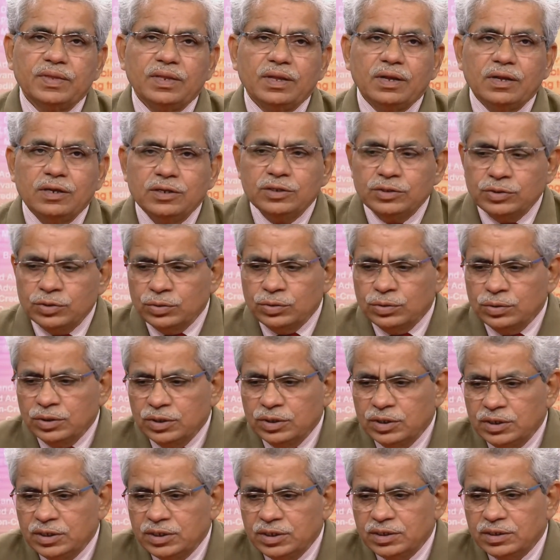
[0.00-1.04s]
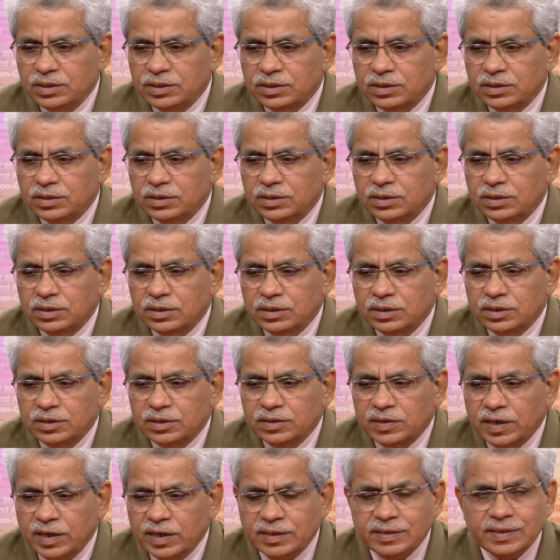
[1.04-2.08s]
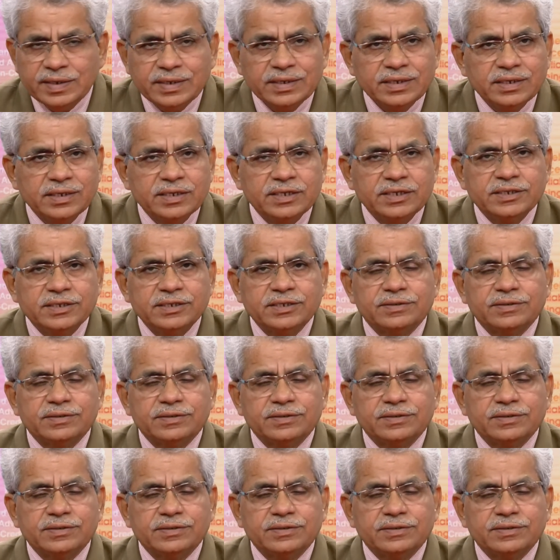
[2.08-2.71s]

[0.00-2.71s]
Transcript: So third thing is,